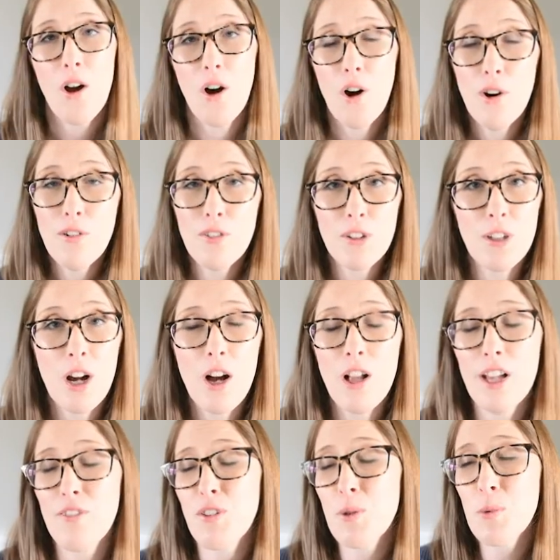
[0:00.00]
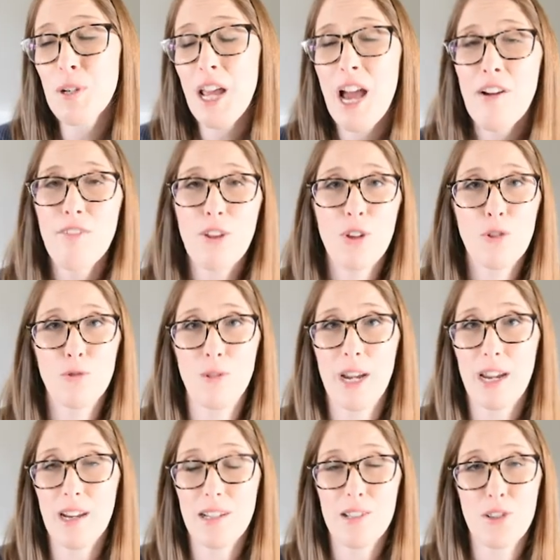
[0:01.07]
Overall, if you want to have the
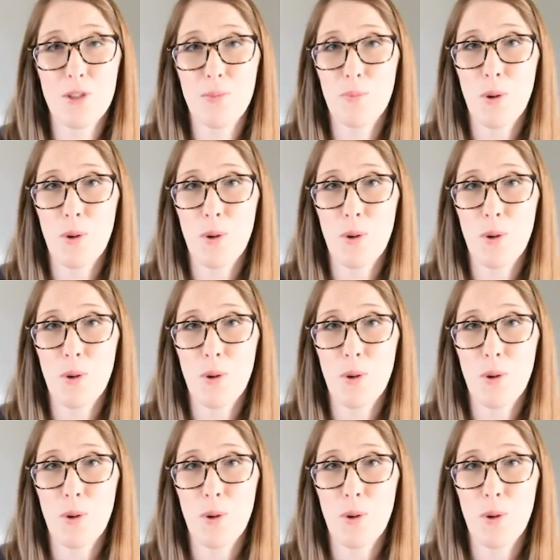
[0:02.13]
greatest